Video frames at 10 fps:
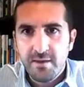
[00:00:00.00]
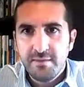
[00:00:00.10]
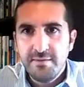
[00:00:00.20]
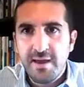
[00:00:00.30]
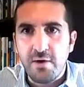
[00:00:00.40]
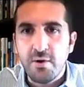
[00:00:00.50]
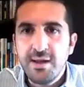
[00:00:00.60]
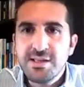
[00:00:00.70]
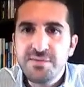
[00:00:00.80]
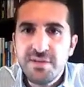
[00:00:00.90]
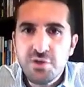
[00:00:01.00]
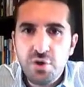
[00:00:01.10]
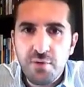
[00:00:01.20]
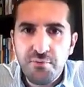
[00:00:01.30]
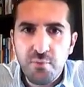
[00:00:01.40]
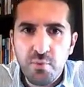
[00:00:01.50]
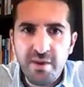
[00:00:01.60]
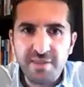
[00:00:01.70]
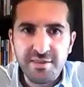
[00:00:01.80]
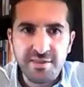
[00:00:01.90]
Now, let's finish off
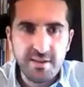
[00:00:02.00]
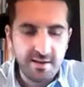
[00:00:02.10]
with